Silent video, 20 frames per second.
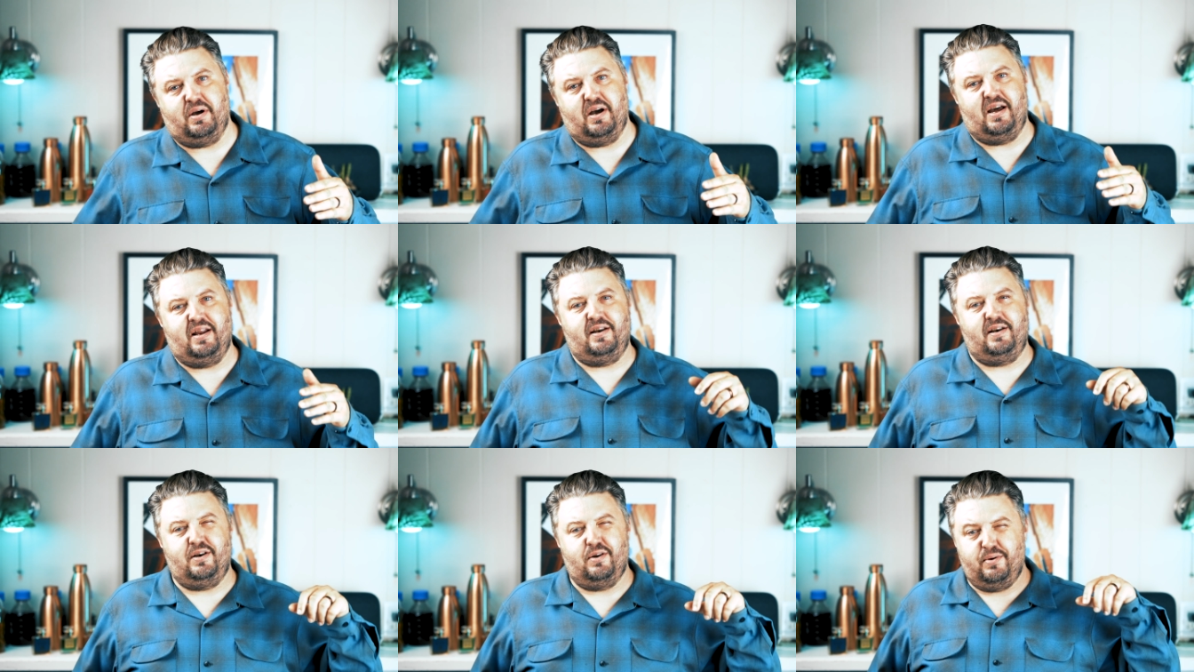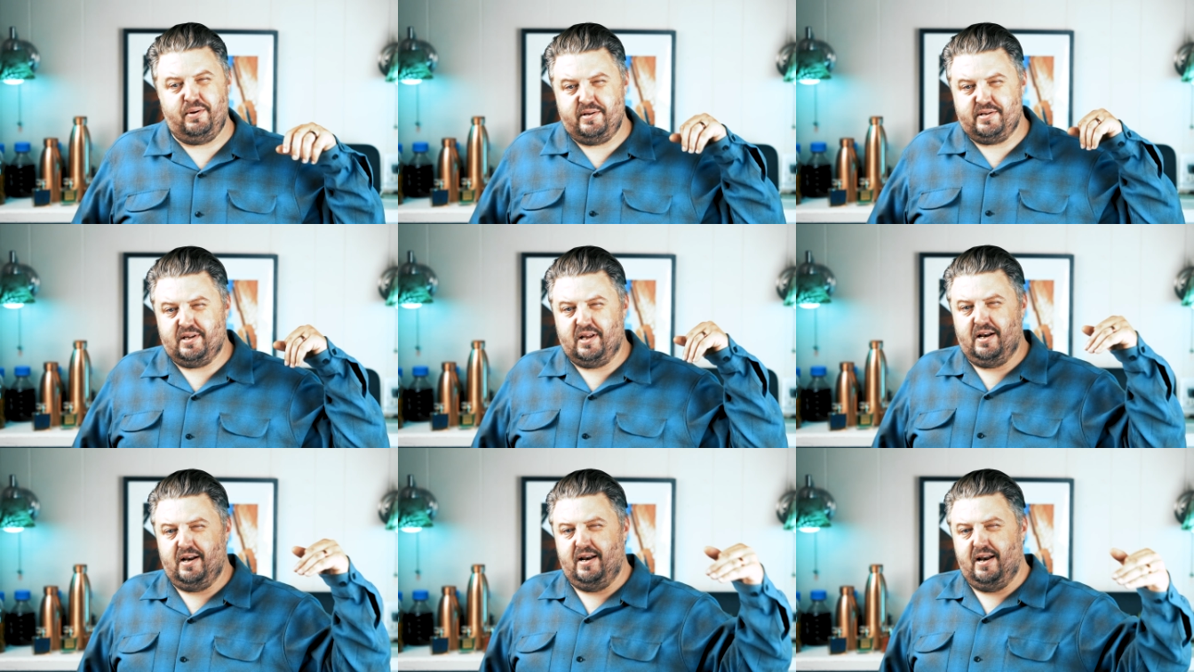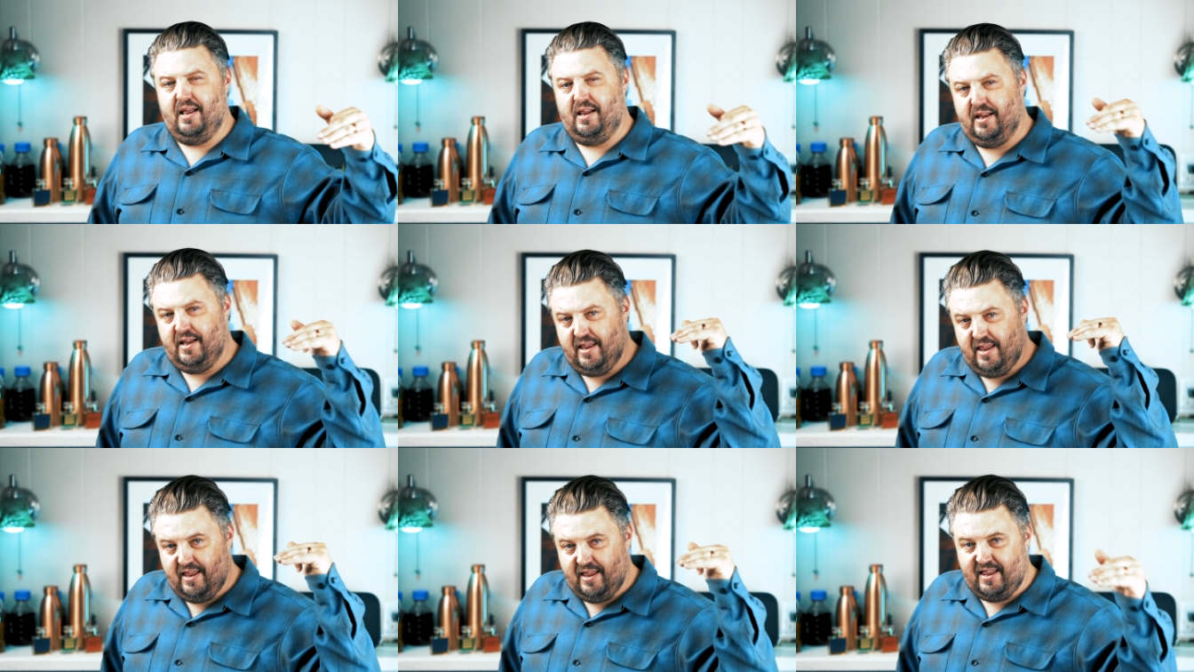I didn't know he's going to
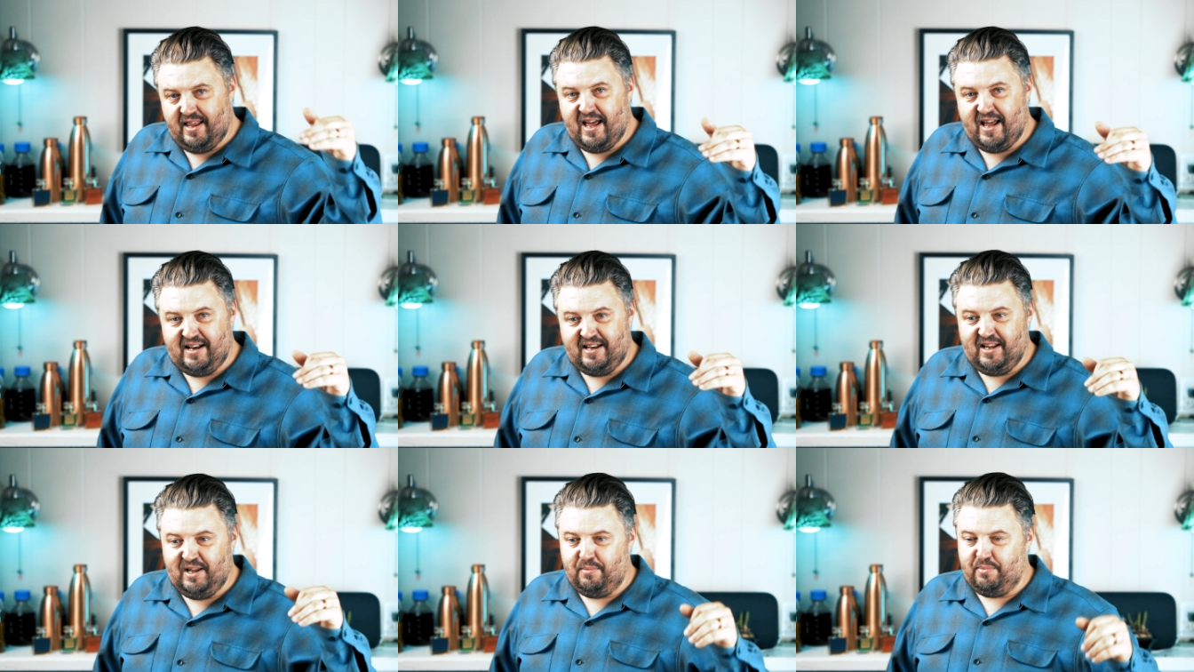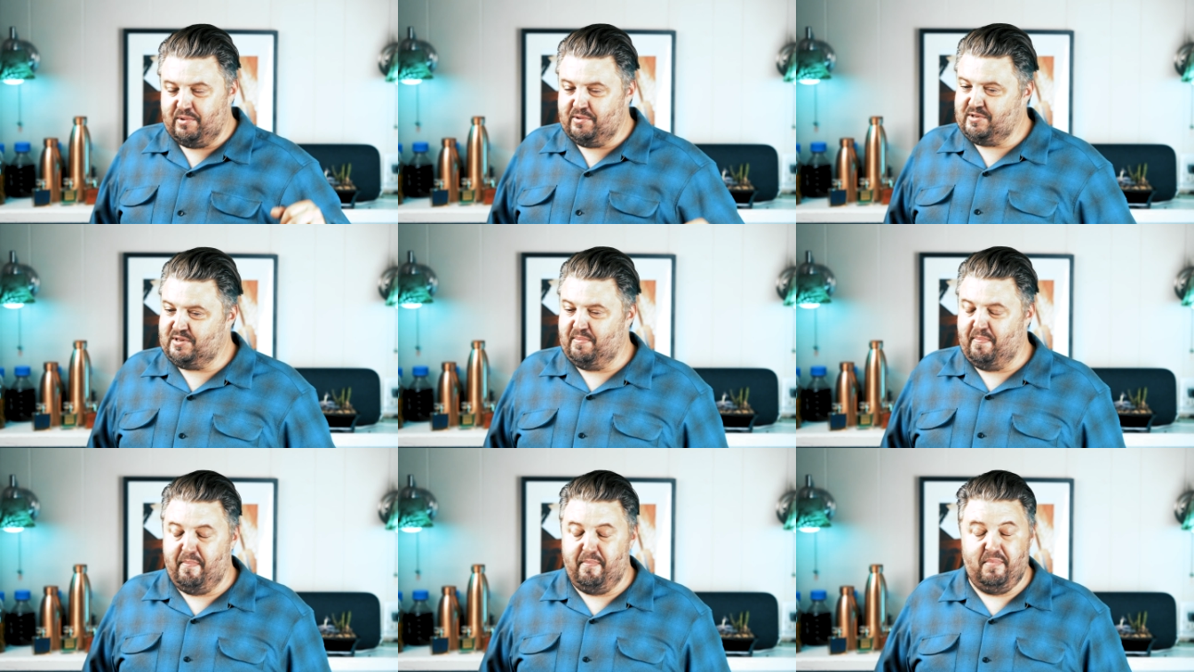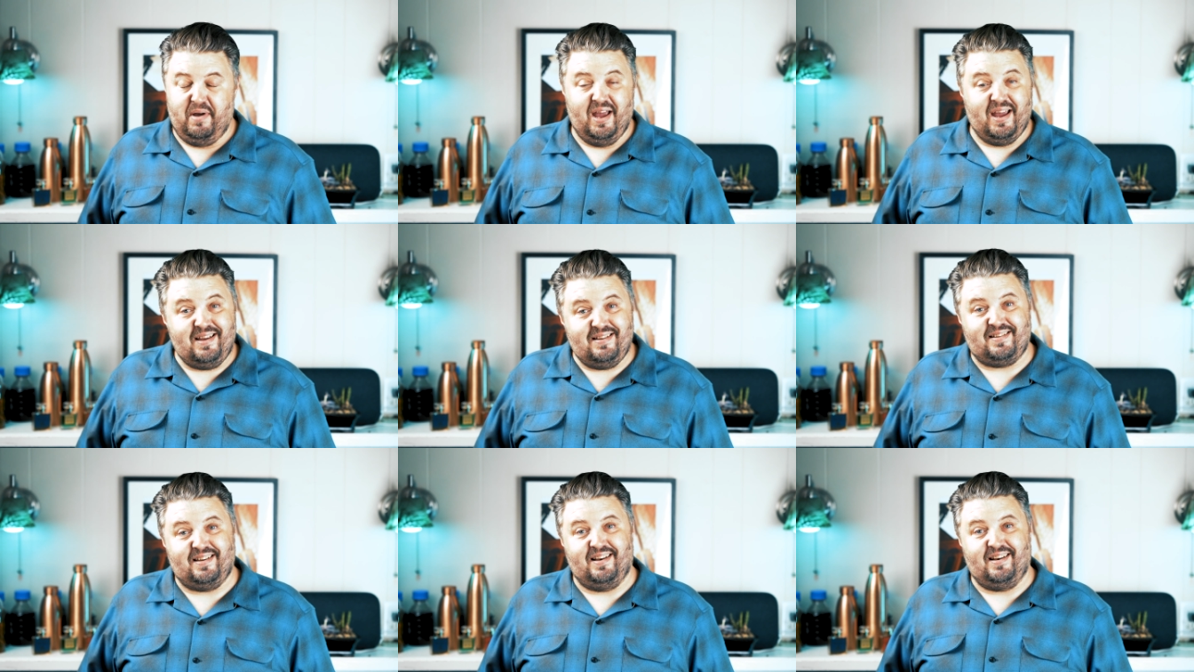nail it that deep. It was
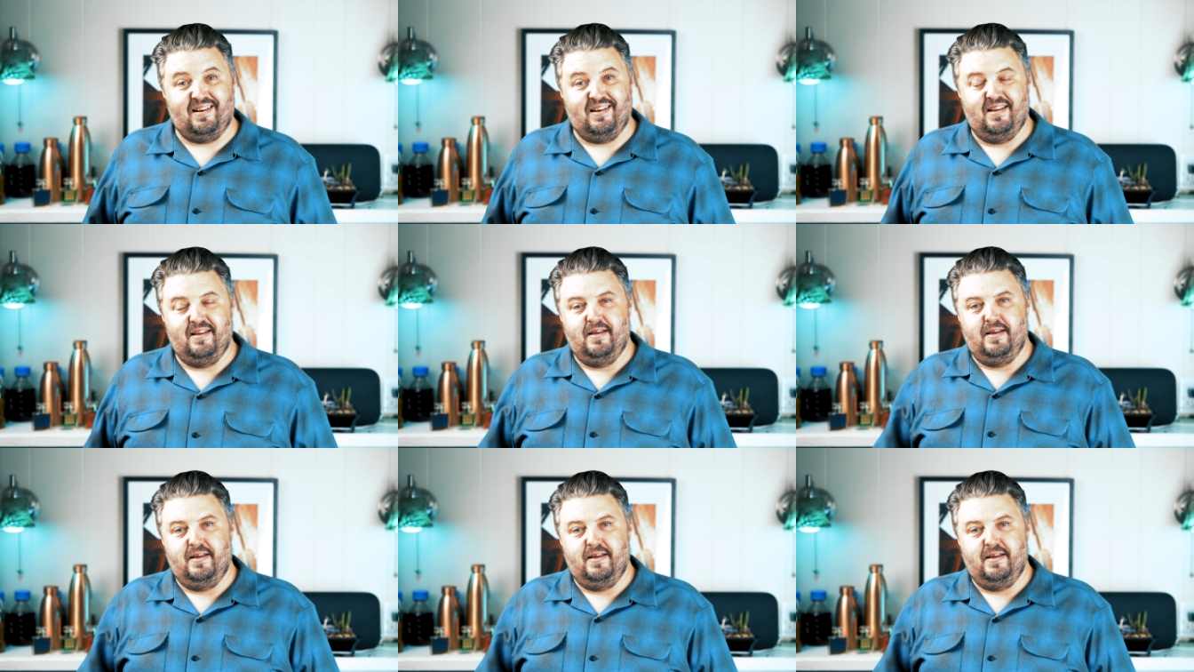amazing.